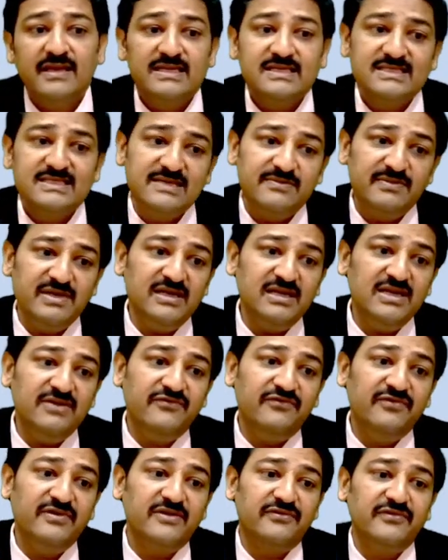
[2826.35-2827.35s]
Similarly,
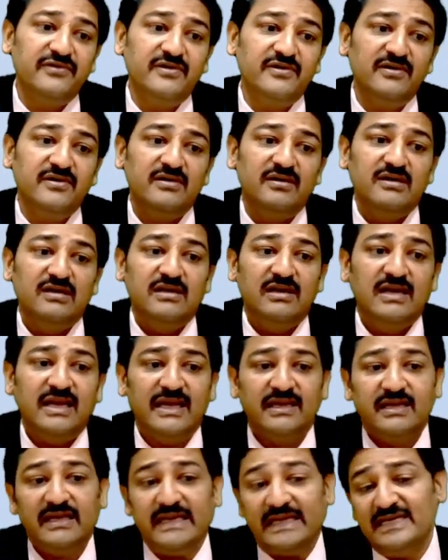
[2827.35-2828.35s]
if we refer
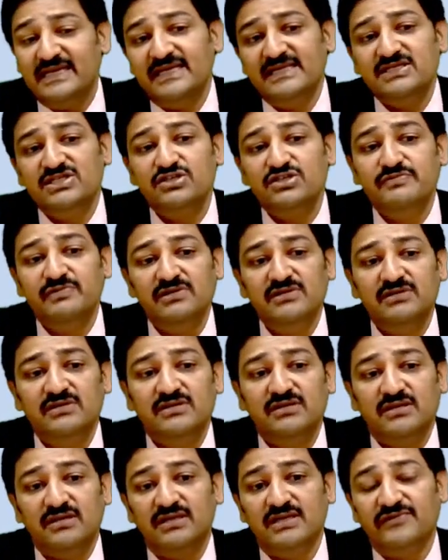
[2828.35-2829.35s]
like intangible
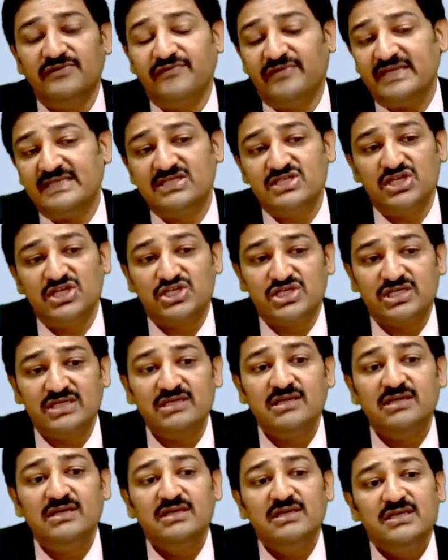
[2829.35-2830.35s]

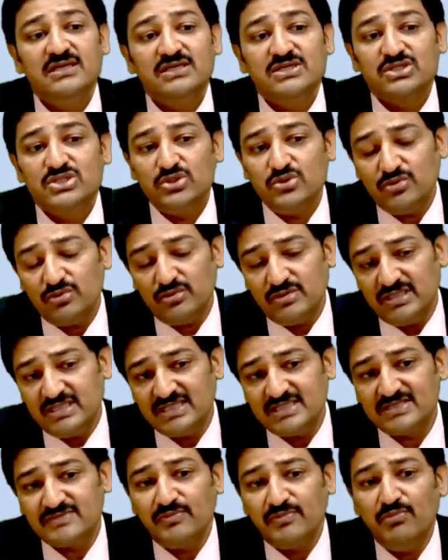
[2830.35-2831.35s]
differentiation, so it
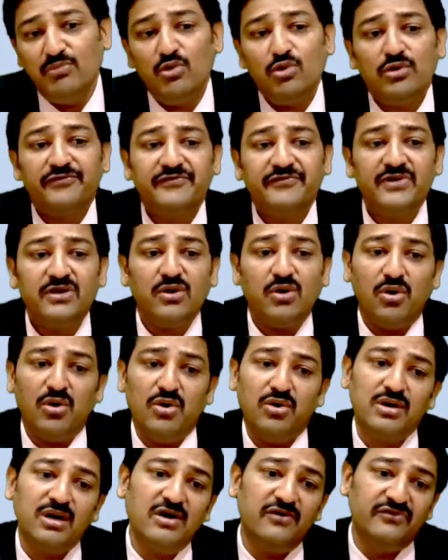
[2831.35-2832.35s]
is more of a
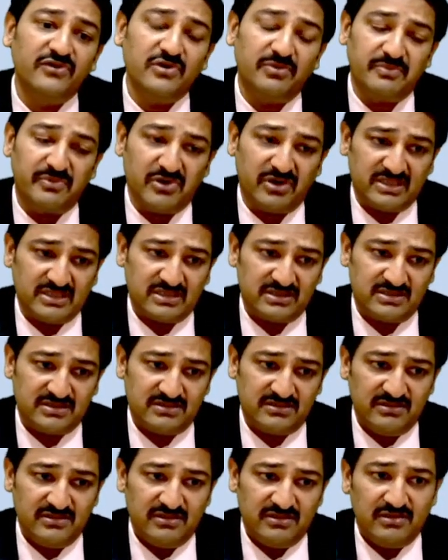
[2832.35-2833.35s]
aura of the product,
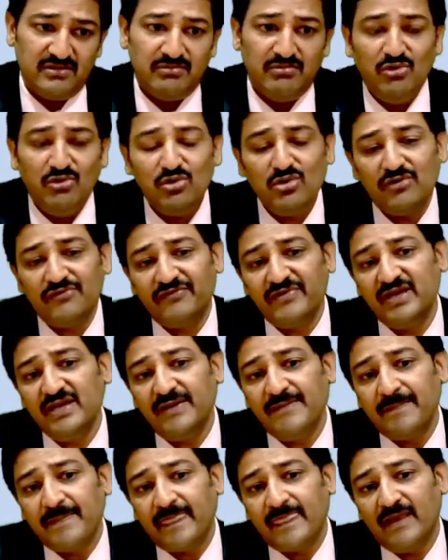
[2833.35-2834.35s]
more of
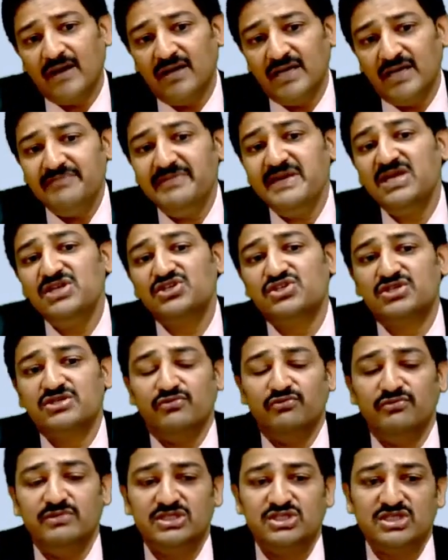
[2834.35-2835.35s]
a image
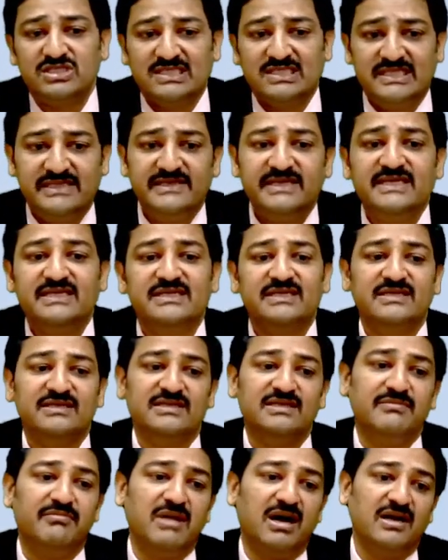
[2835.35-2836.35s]
which is created in
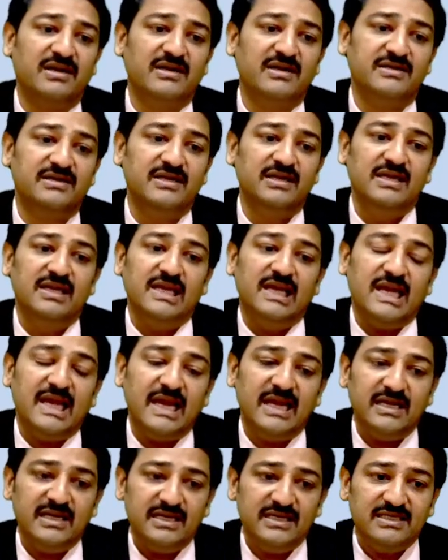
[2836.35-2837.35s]
the market,
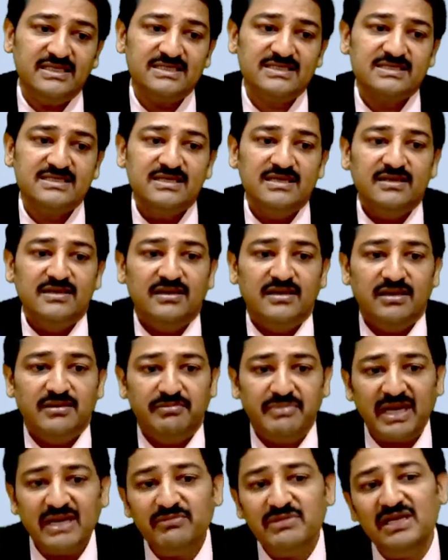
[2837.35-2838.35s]
and it is
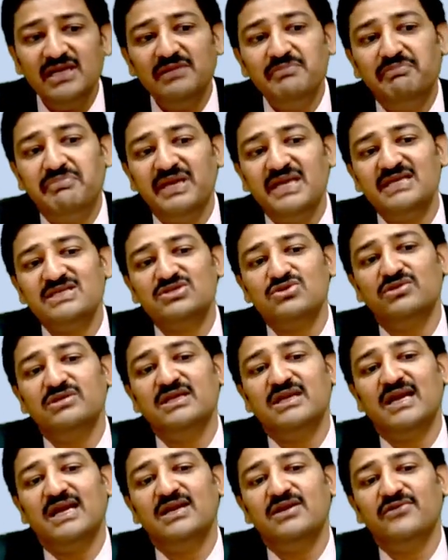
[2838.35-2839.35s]
primarily based on
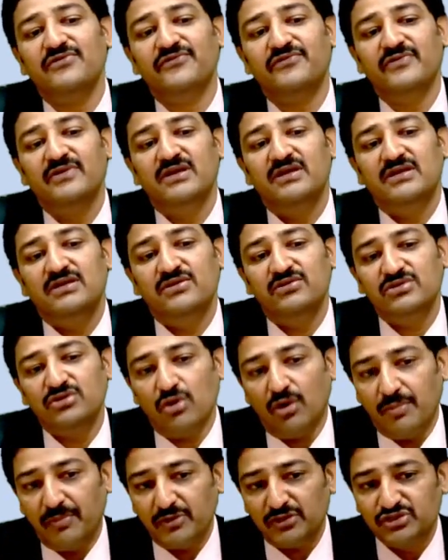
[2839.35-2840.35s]
the kind of the
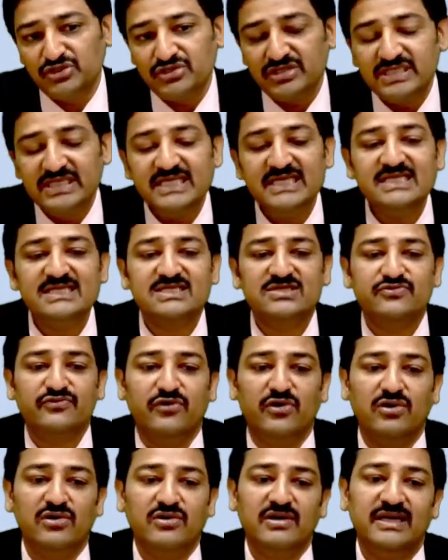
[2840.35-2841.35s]
opportunities
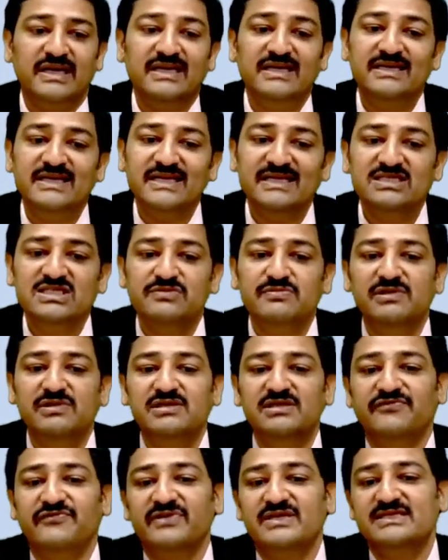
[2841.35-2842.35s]
for intangible
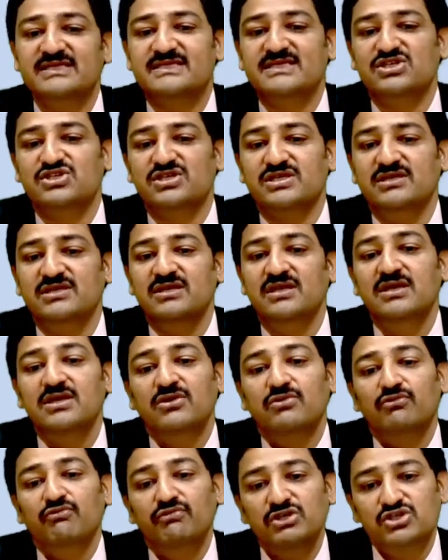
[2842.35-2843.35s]
differentiation
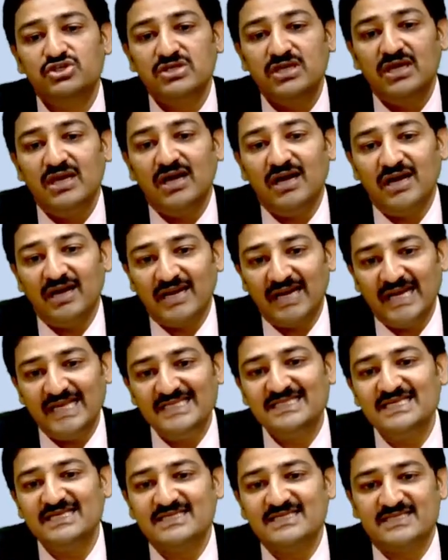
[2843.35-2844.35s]
which
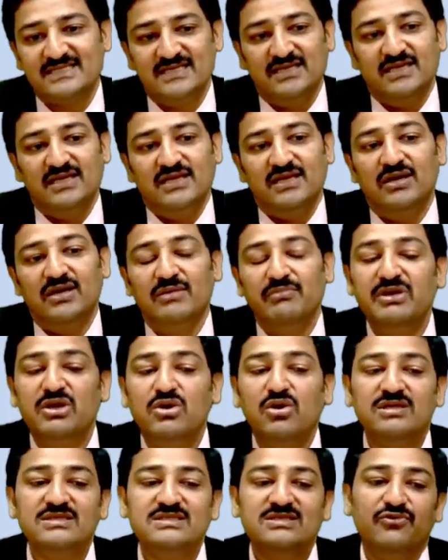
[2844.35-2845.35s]
arises
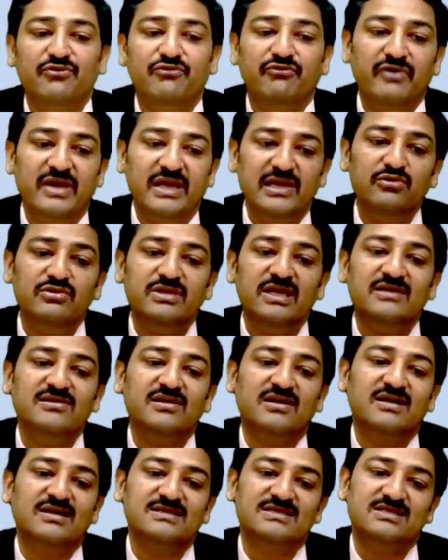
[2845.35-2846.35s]
because the value that the
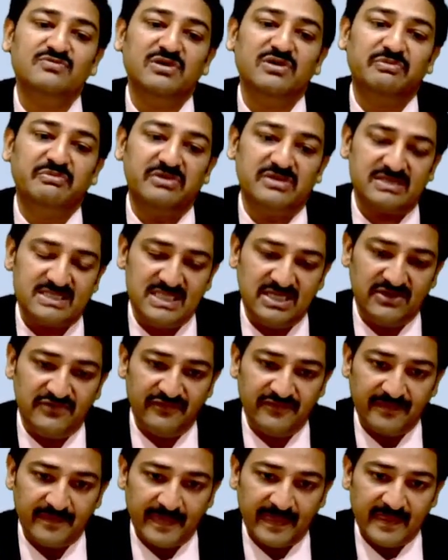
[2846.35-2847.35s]
customer perceive
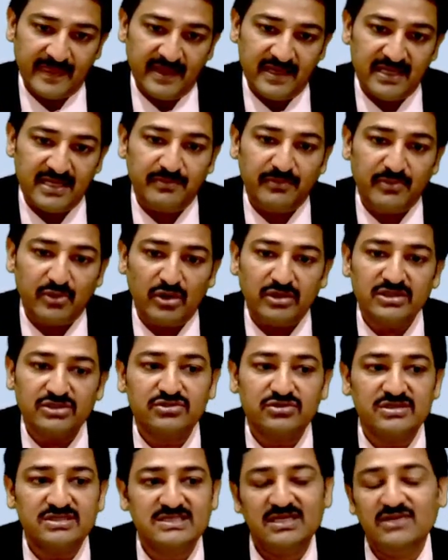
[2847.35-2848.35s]
in a product
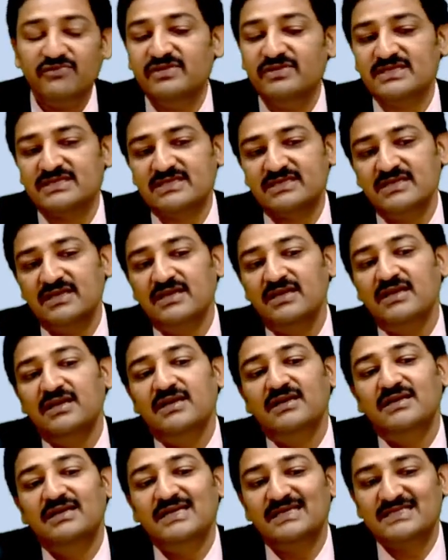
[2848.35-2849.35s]
or service
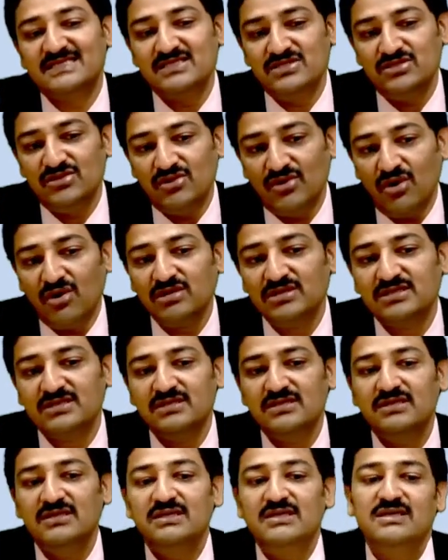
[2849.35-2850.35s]
does not
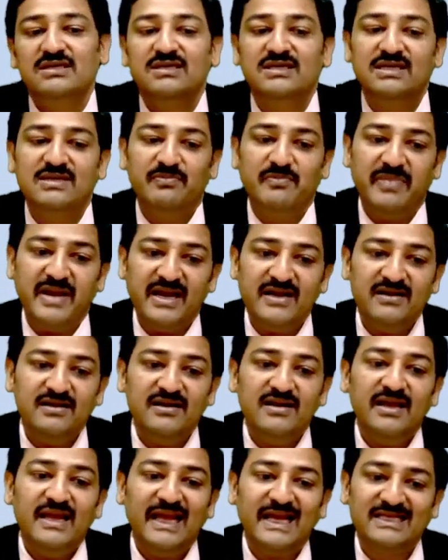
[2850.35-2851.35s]

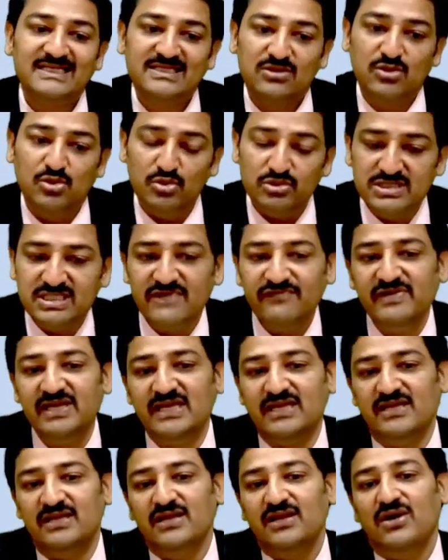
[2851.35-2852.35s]
depend
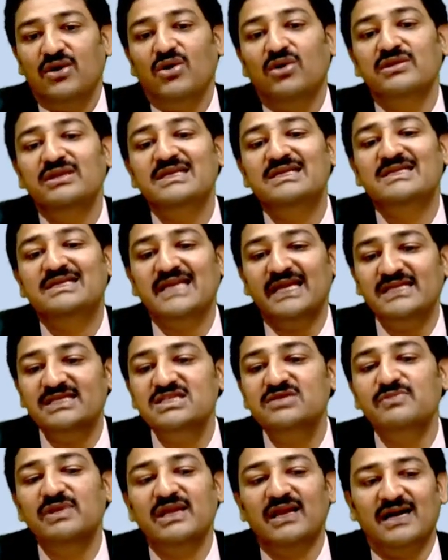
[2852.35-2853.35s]
exclusively on the
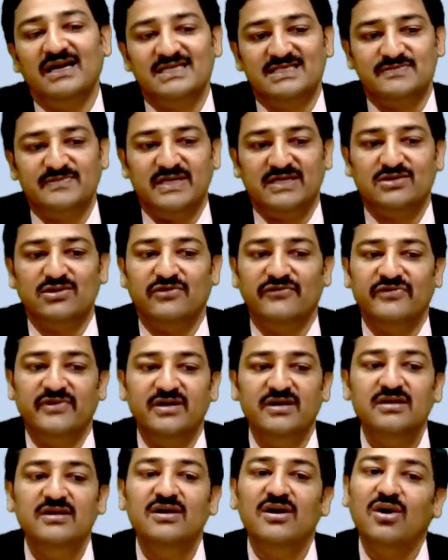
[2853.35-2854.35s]
tangible aspect of
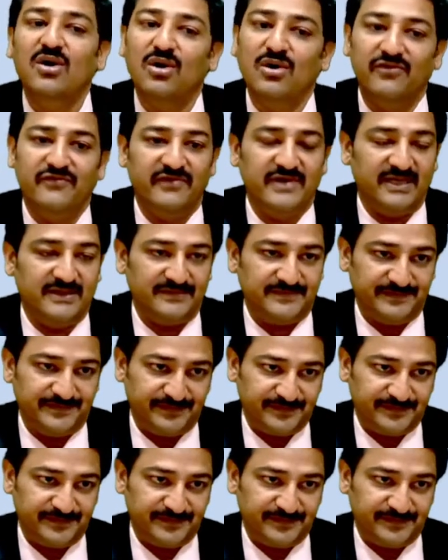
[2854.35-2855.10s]
the offering.